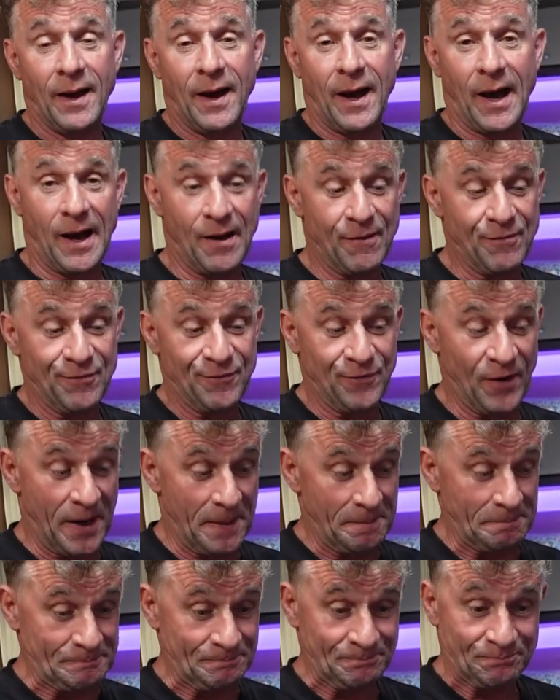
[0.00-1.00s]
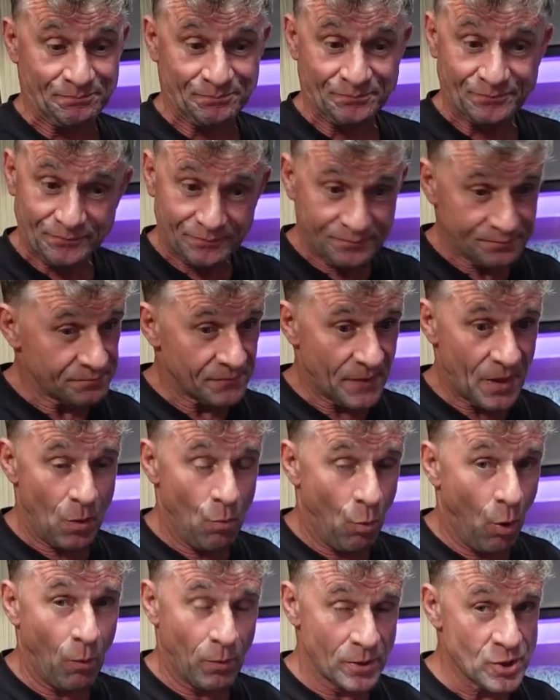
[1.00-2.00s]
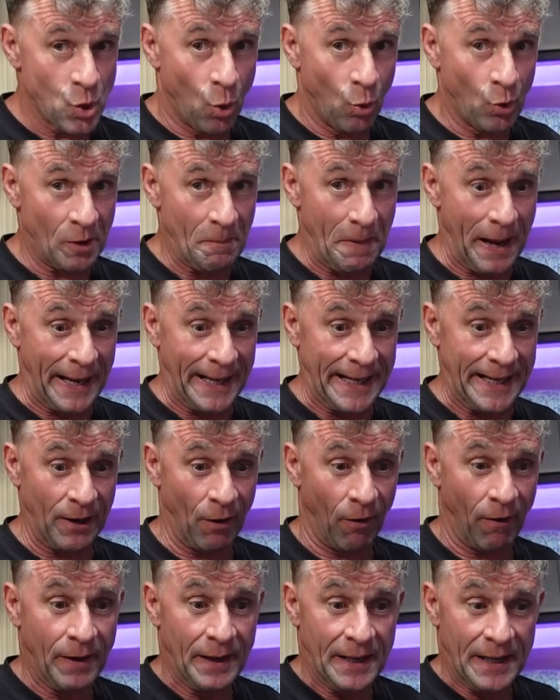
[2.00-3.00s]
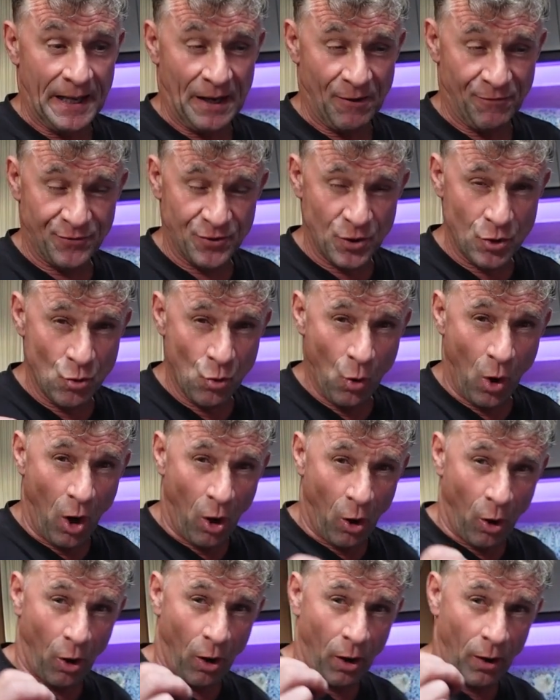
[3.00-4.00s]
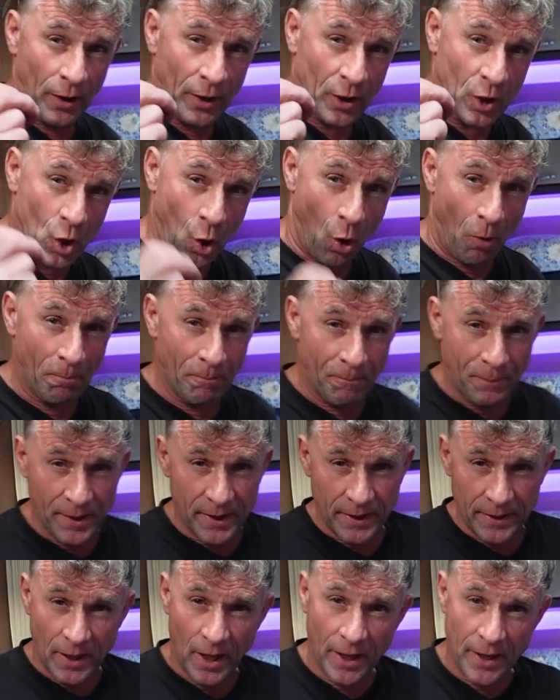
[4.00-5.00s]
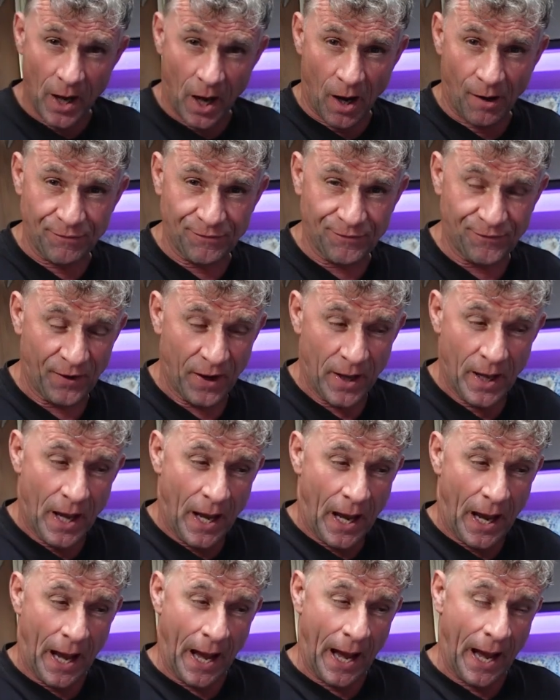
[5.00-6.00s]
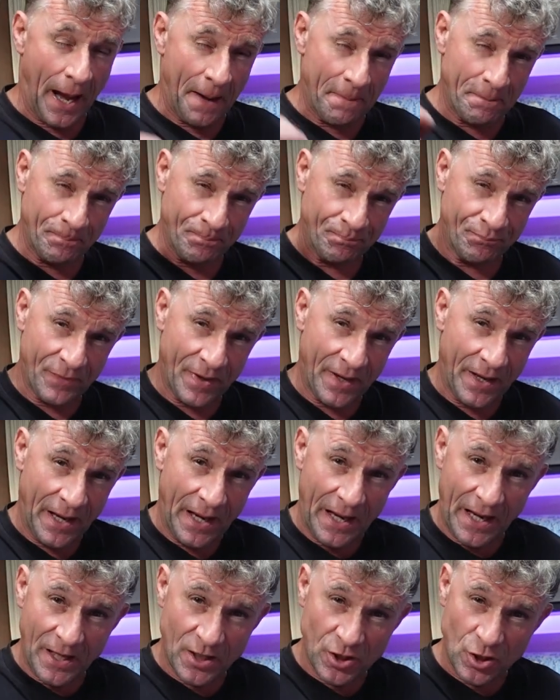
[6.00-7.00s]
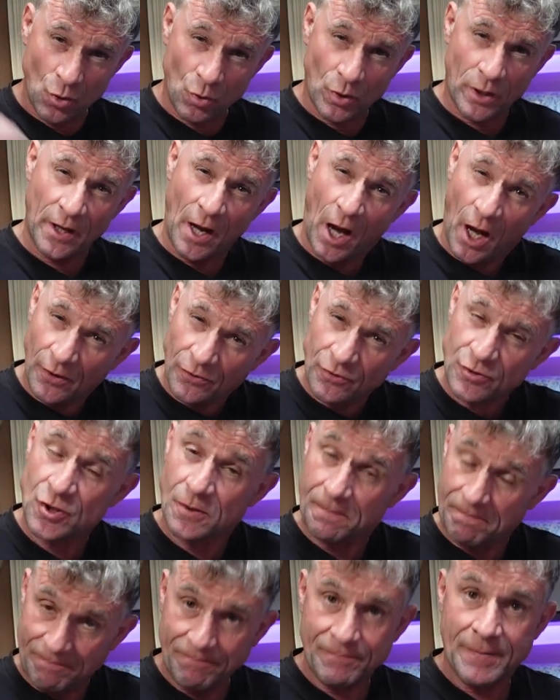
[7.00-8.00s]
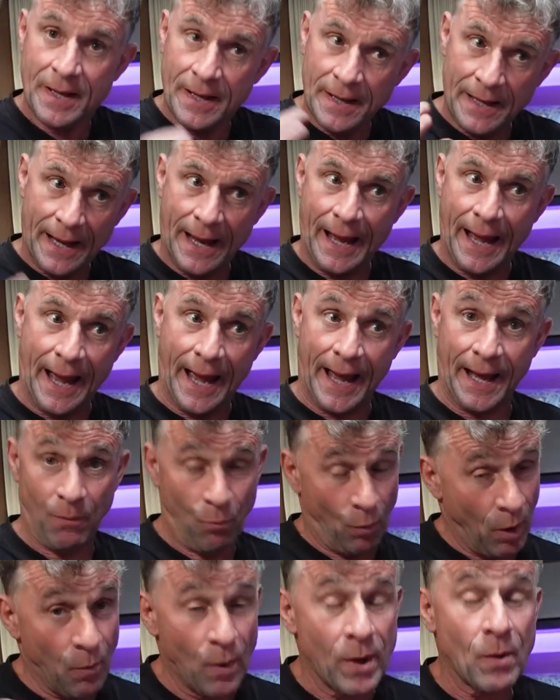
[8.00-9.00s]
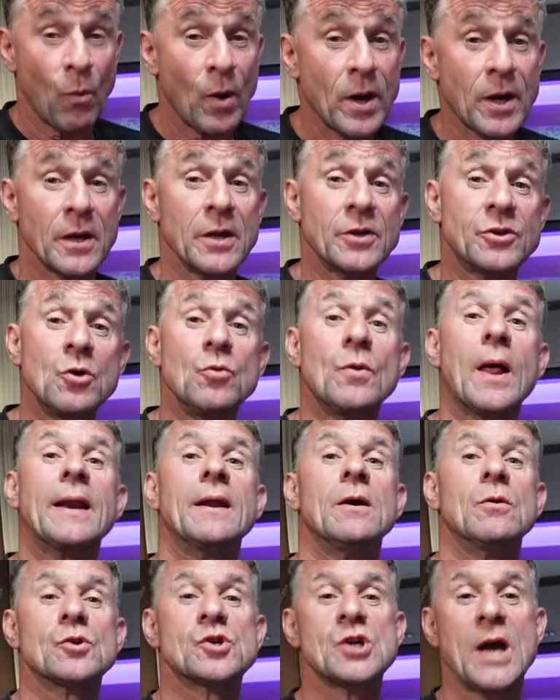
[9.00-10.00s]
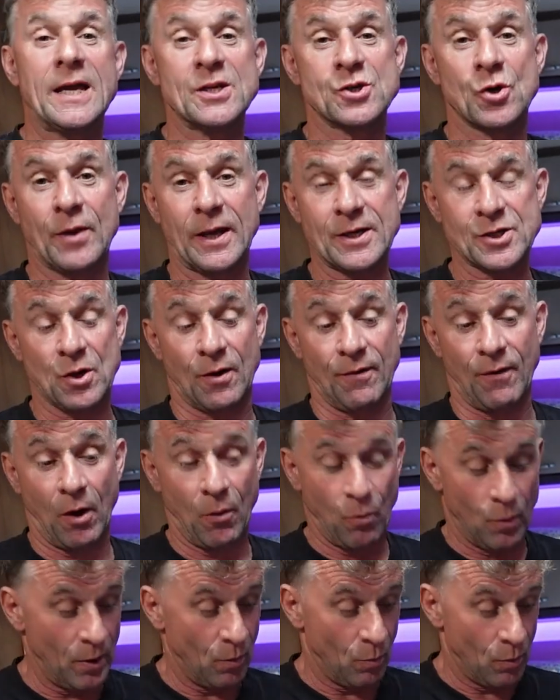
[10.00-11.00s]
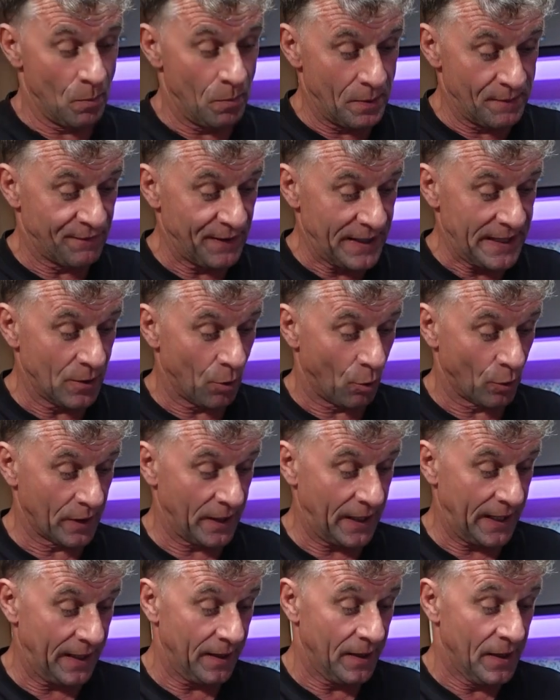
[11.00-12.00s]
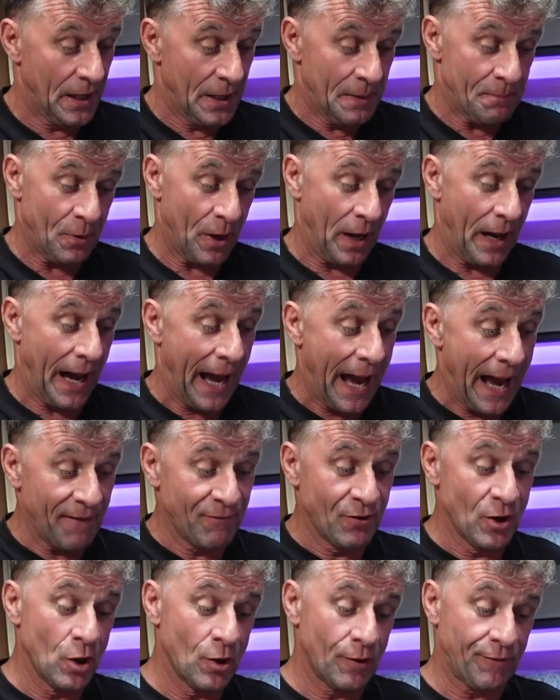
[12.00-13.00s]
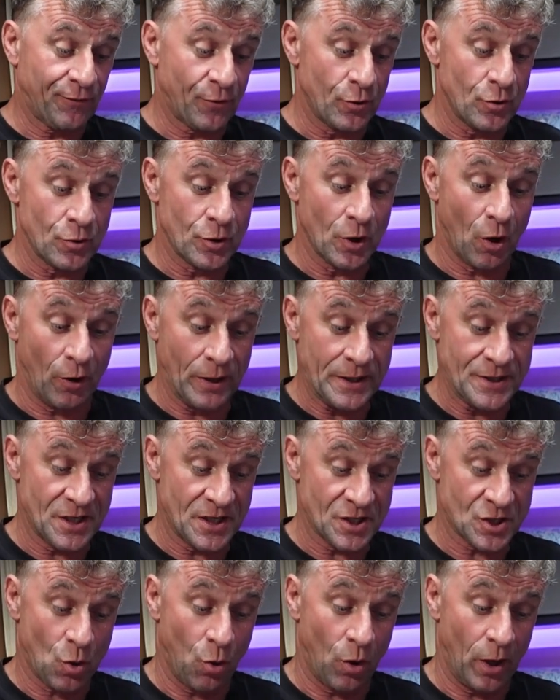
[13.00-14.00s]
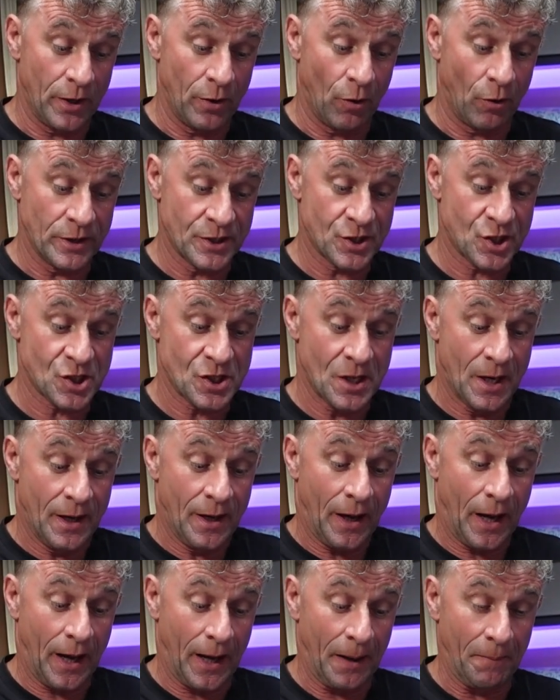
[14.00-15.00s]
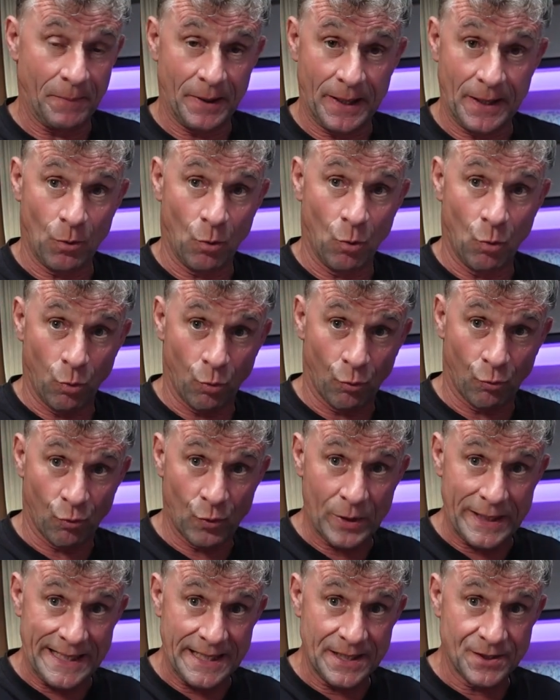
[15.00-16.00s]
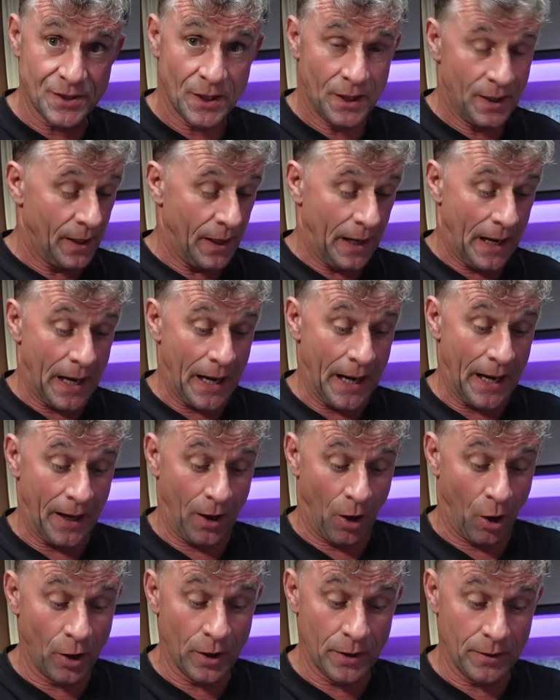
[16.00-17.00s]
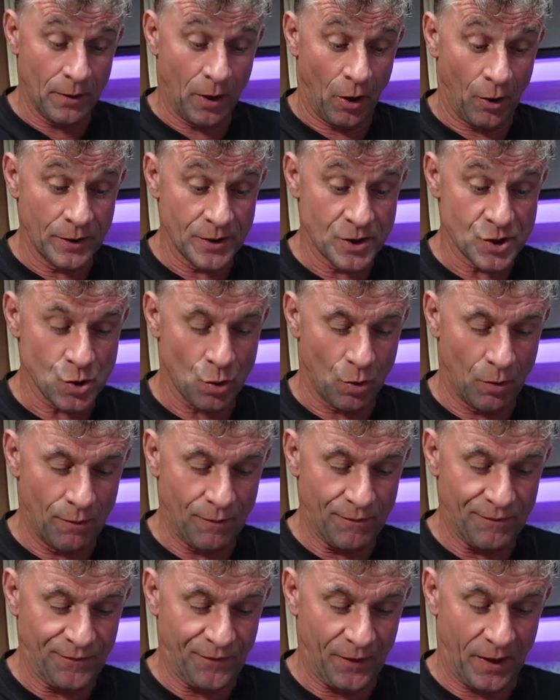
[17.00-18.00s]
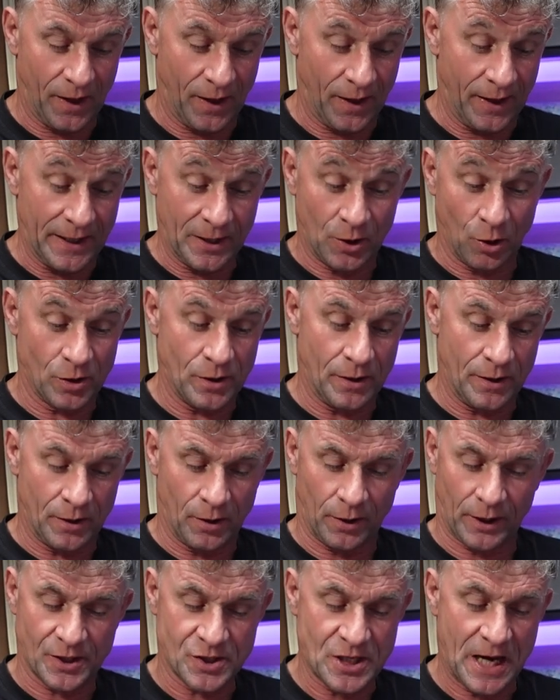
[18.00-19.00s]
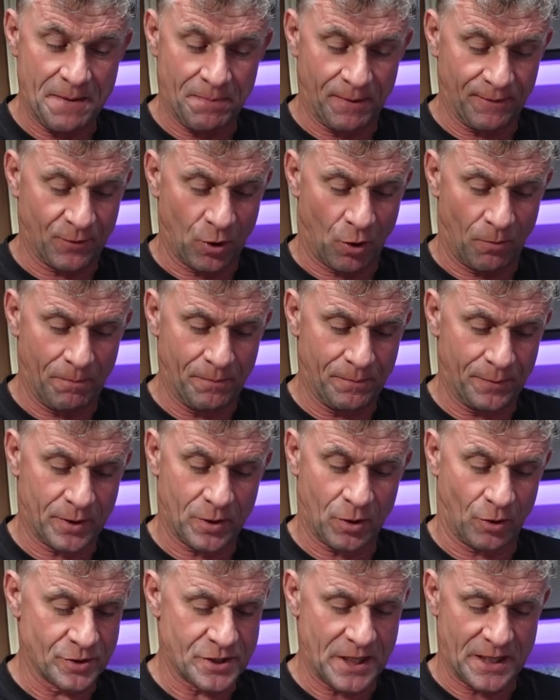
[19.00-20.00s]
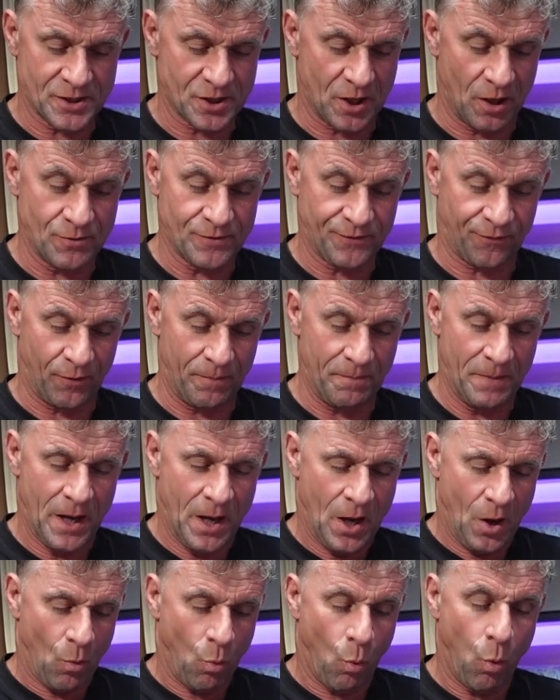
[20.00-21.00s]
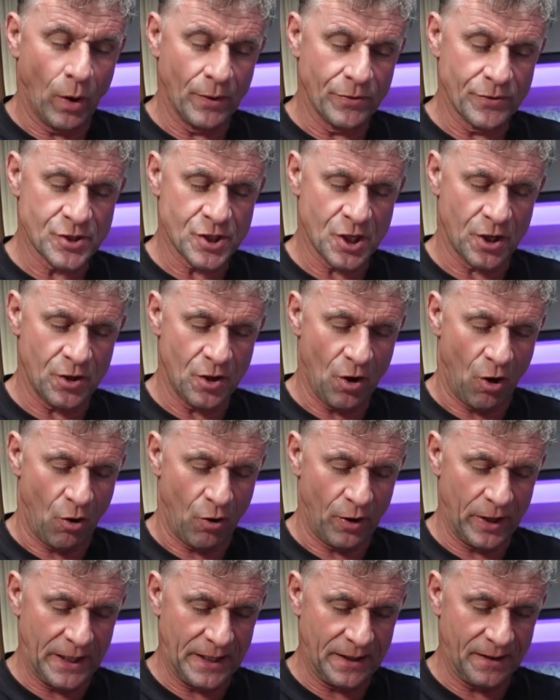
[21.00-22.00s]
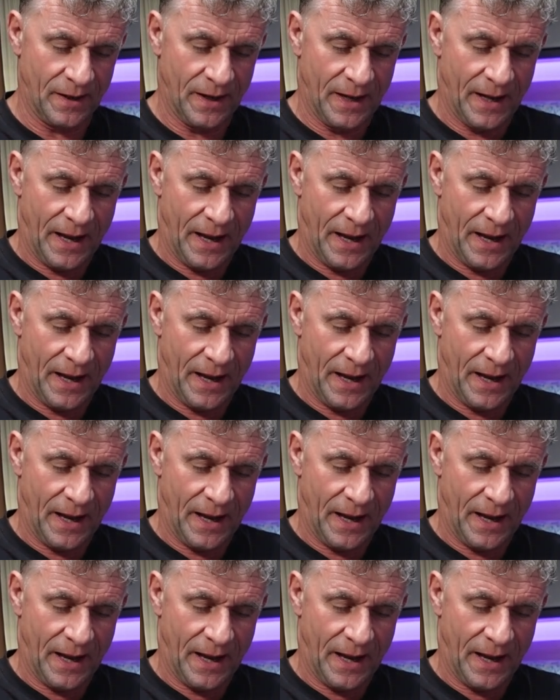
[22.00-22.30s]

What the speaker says: of what we're talking about here. If you are competent enough, you can well, we're going to do that little change on that, so we'll be vlogging it, but have a look through, guys. It's quite a nice little read. I sort of it got like a table of contents, goes from 1 to 9,